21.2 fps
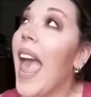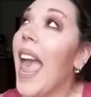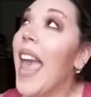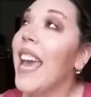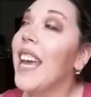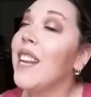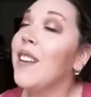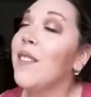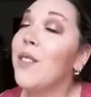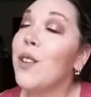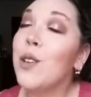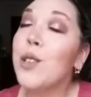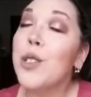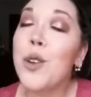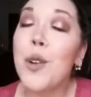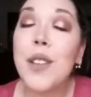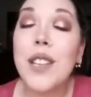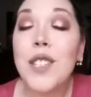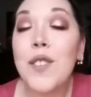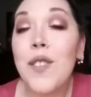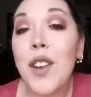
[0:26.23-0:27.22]
And if you
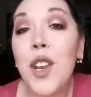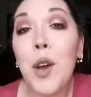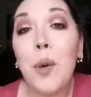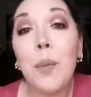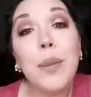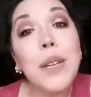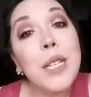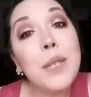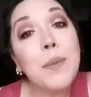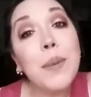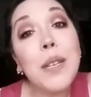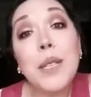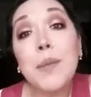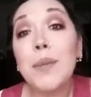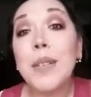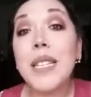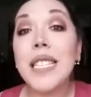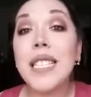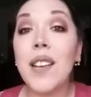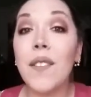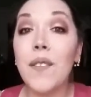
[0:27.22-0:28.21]
enjoy this video, please, please,
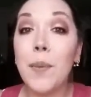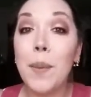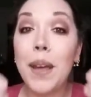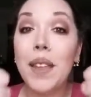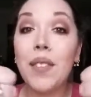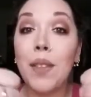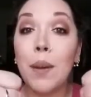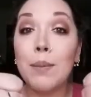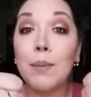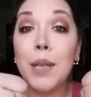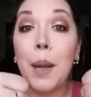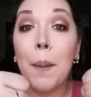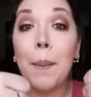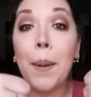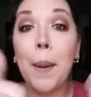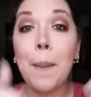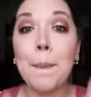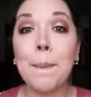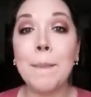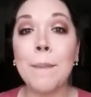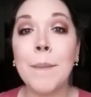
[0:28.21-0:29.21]
please give it a big thumbs up.
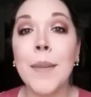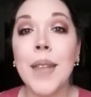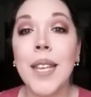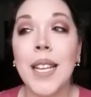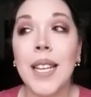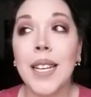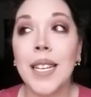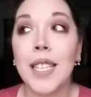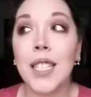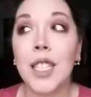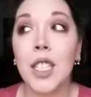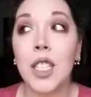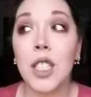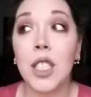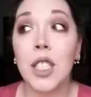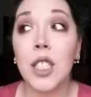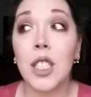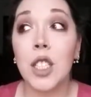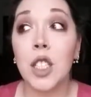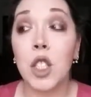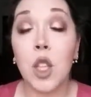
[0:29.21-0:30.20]

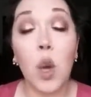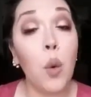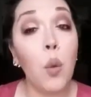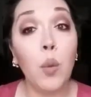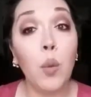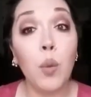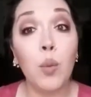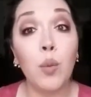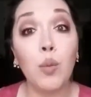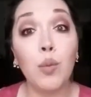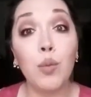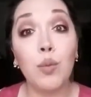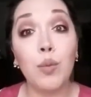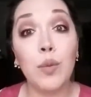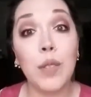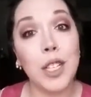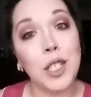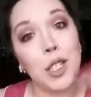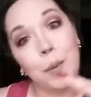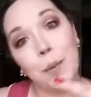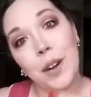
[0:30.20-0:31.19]
So
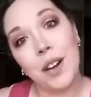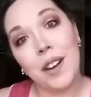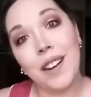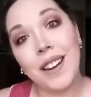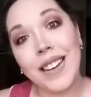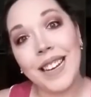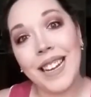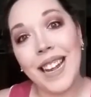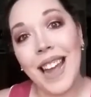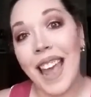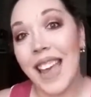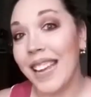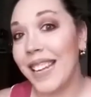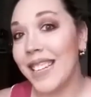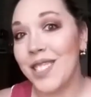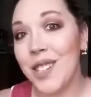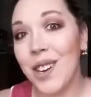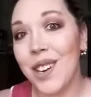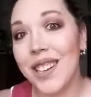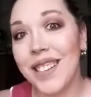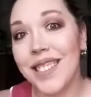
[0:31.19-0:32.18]
let's jump right on in and
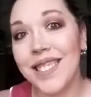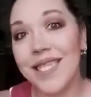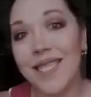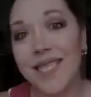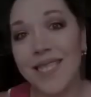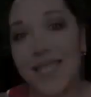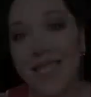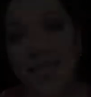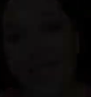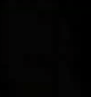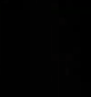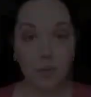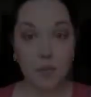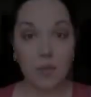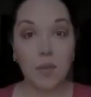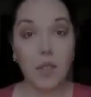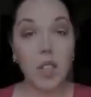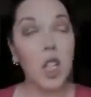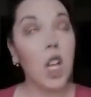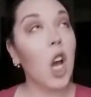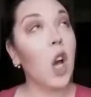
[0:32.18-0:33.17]
get started.
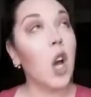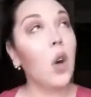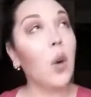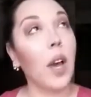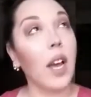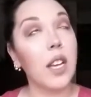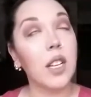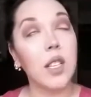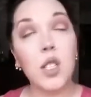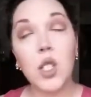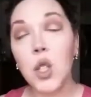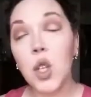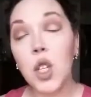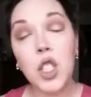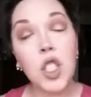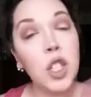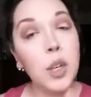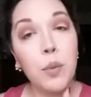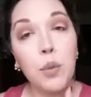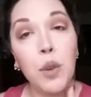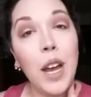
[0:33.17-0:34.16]
Okay, so
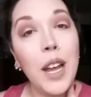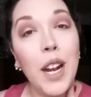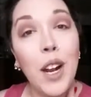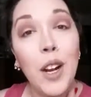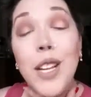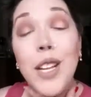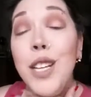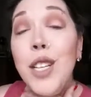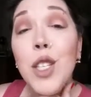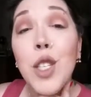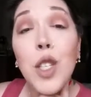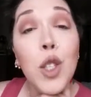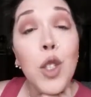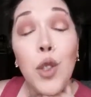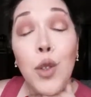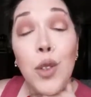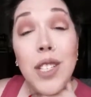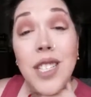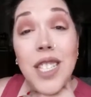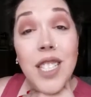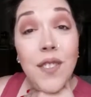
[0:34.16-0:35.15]
let's jump right on
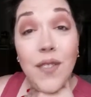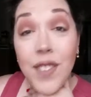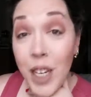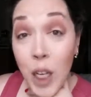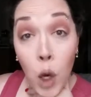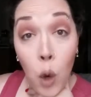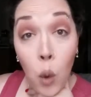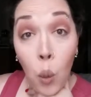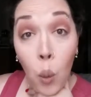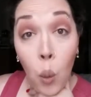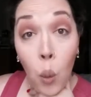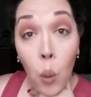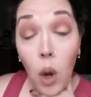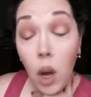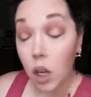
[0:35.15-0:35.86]
into this video.